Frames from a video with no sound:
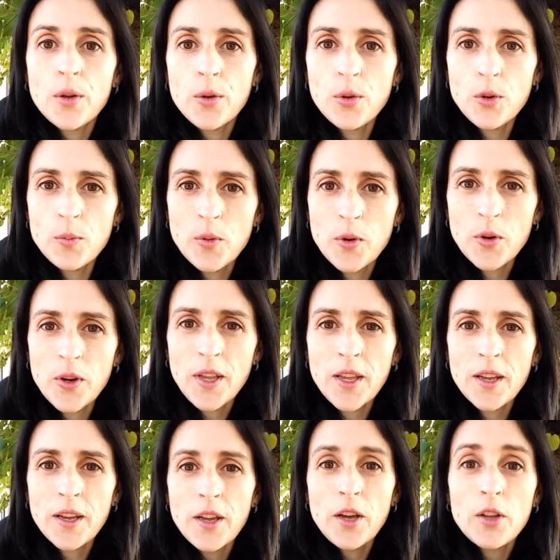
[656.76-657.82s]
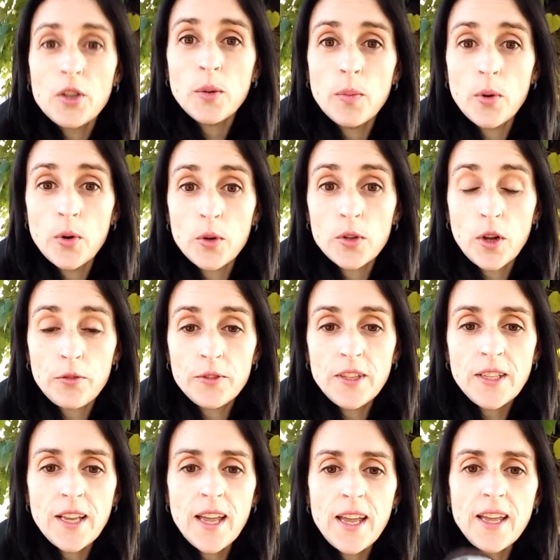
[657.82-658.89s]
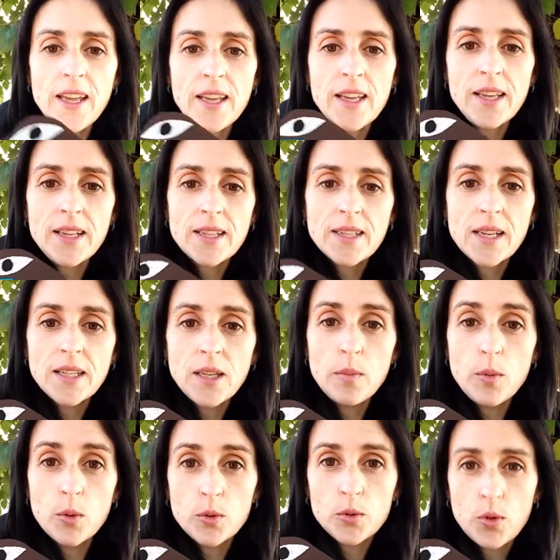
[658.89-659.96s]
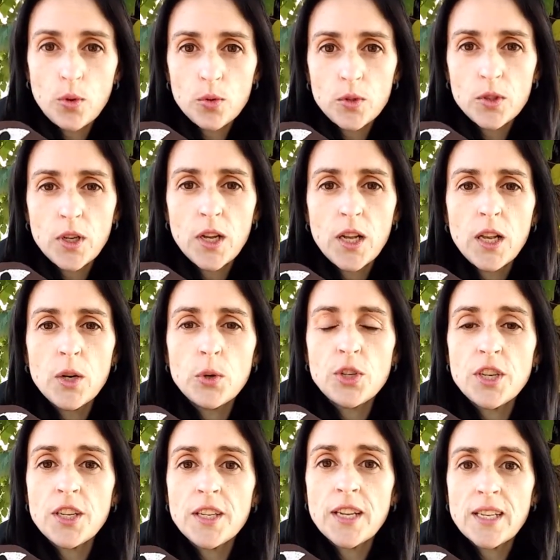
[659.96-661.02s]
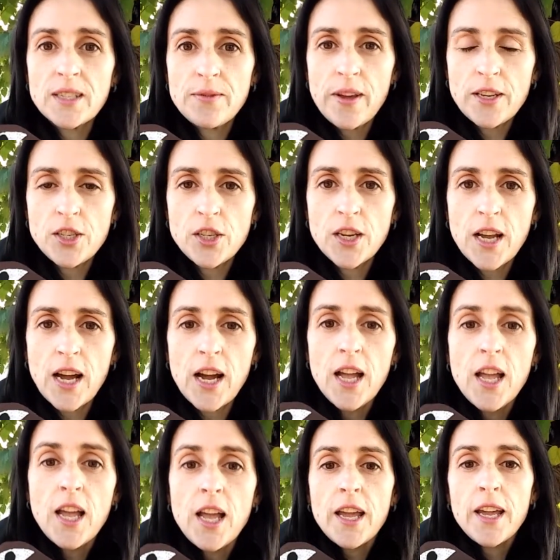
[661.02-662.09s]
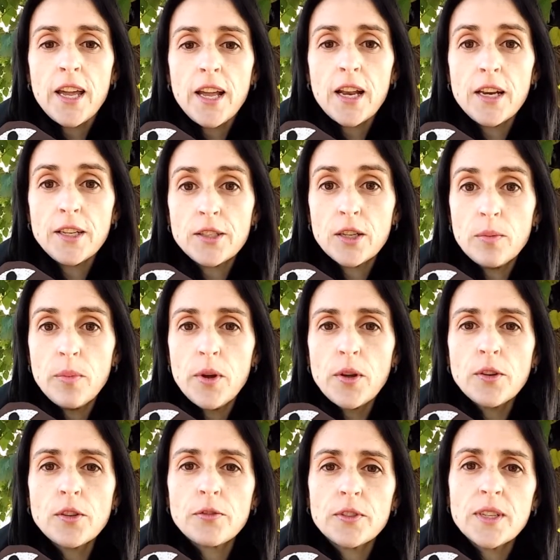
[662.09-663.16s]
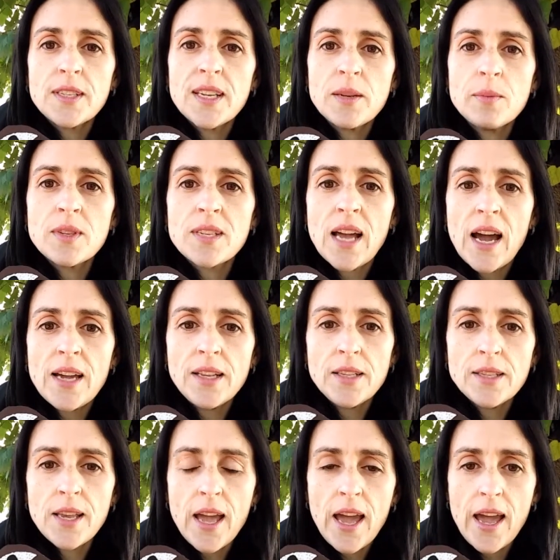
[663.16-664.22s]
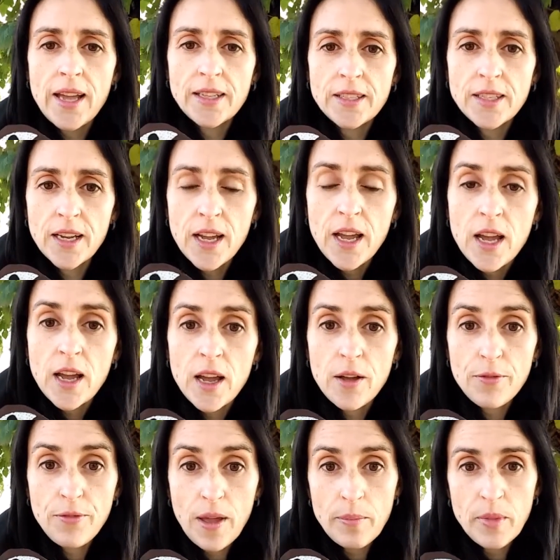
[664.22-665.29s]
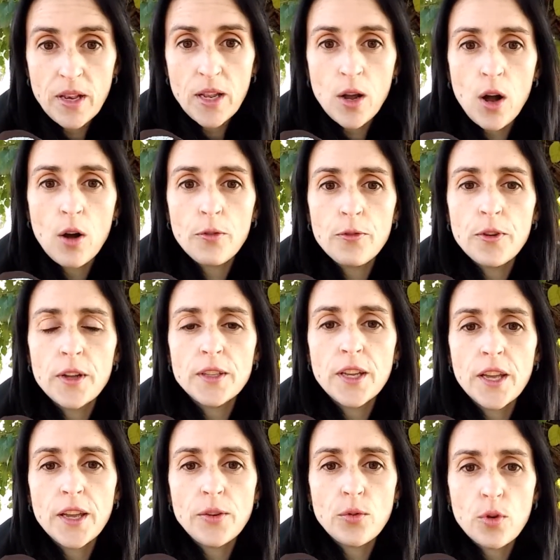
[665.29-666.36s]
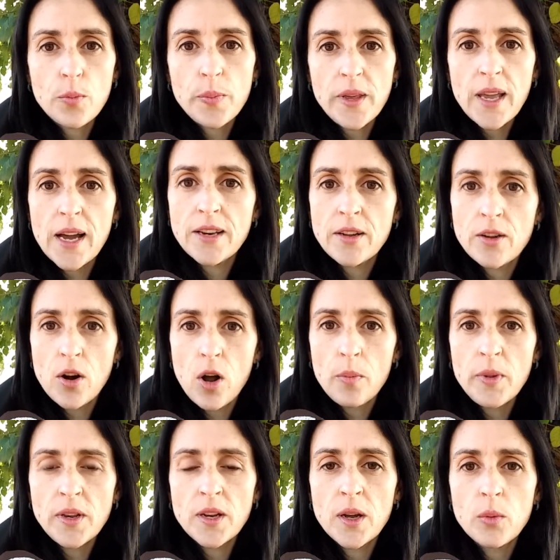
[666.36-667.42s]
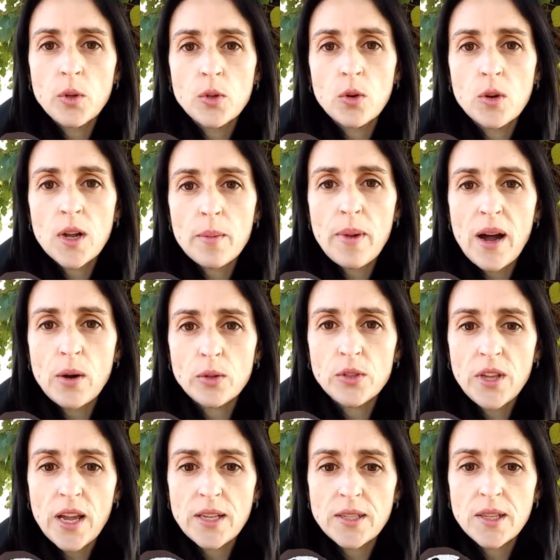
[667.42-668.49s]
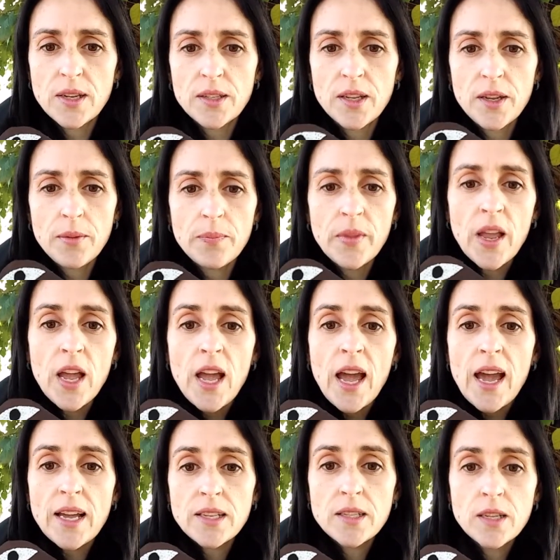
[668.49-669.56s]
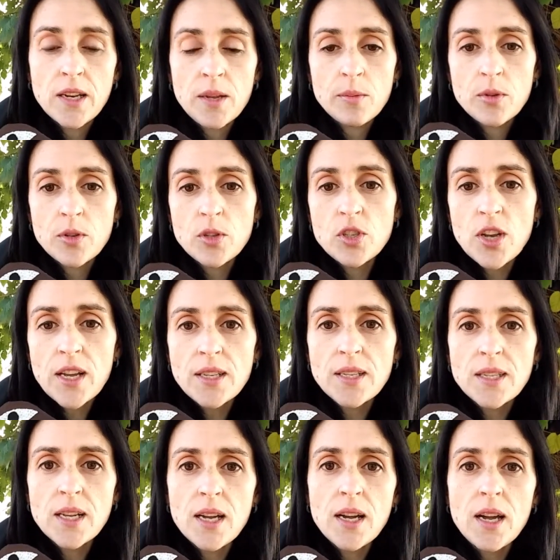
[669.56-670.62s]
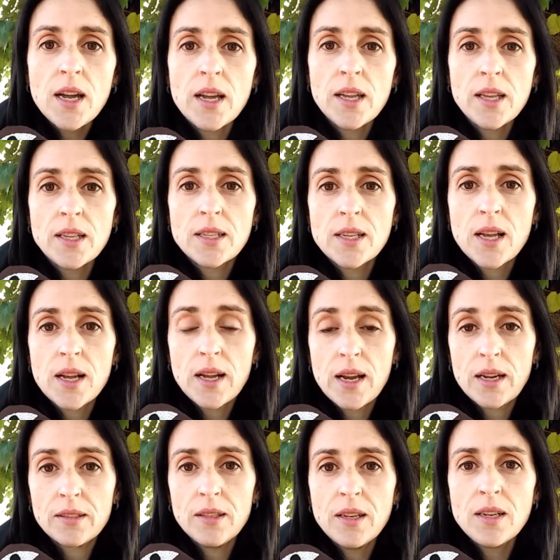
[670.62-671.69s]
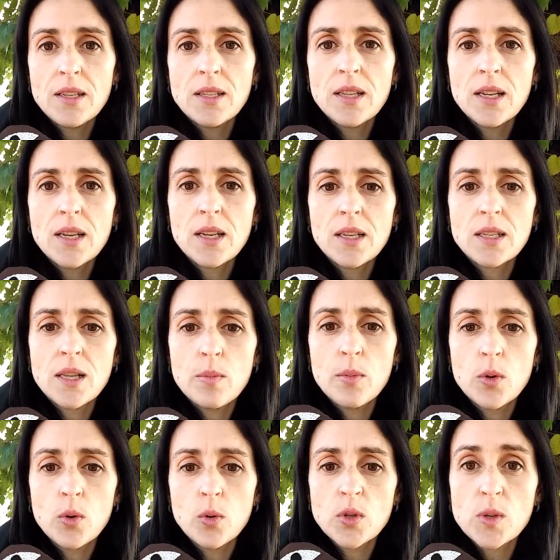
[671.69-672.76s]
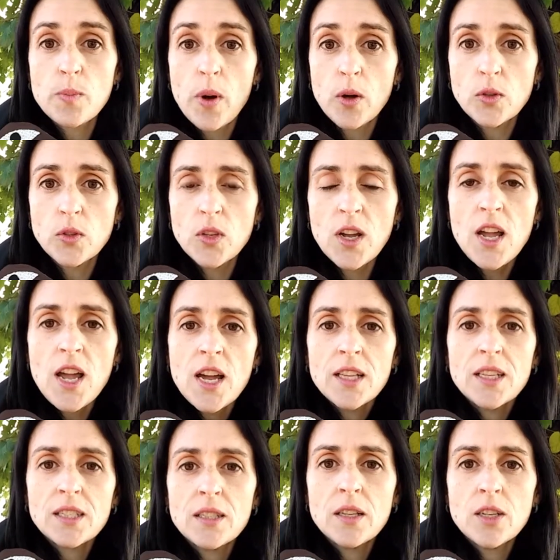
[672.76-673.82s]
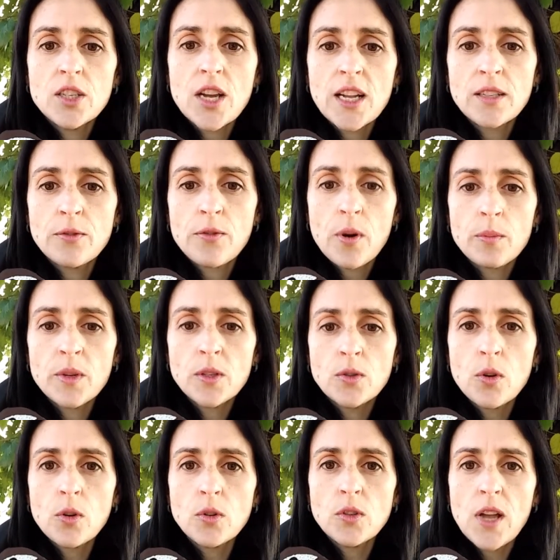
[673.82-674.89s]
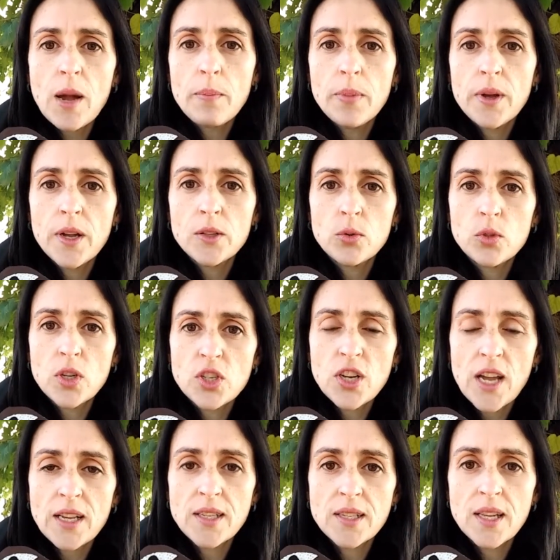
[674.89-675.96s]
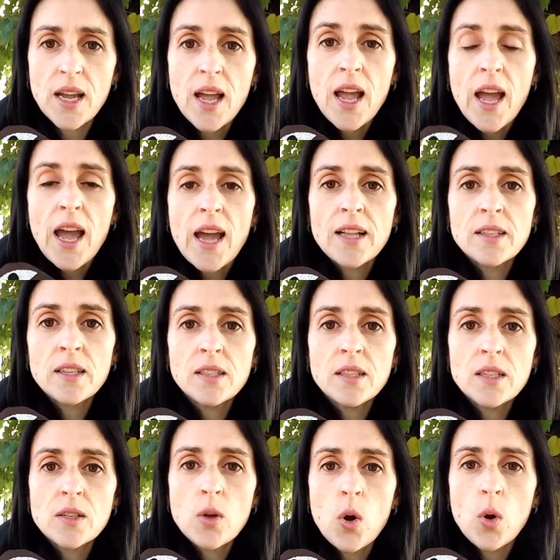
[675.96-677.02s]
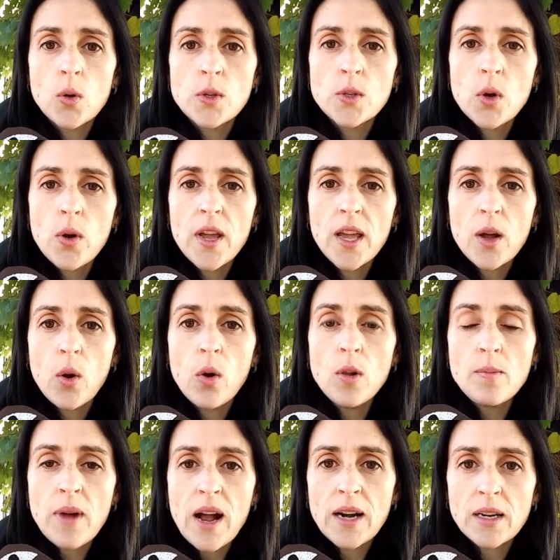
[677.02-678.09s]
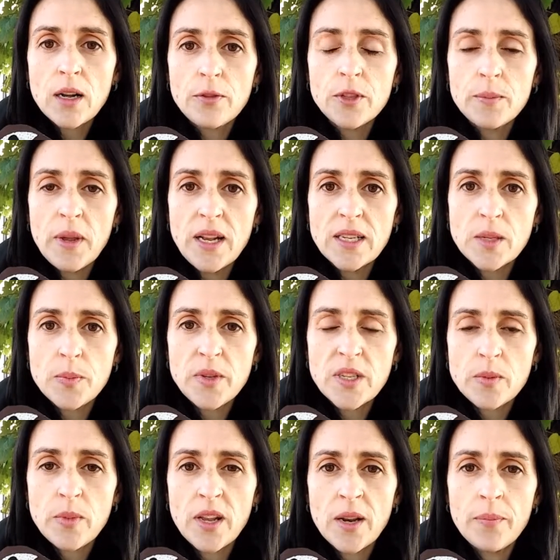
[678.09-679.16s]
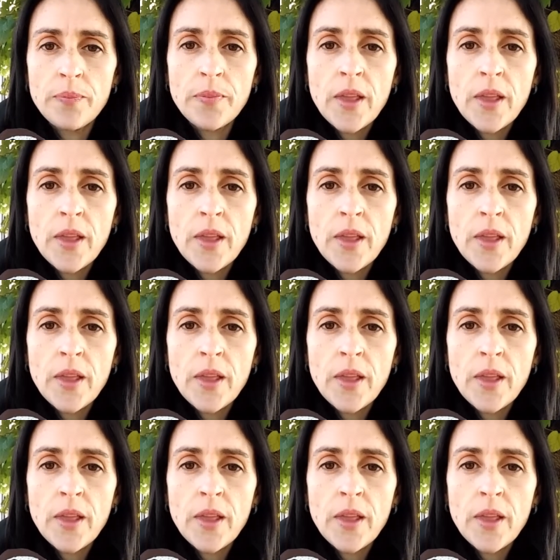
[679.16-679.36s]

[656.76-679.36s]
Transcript: Good morning. The bird of the day is the Bluethroat, Luscinia svechica, a little bird of the same size and family of the European robin we talked about yesterday. As the name suggests, his characteristic is the blue spot that descends from the throat up to the chest, and that is also a hallmark of the male specimen.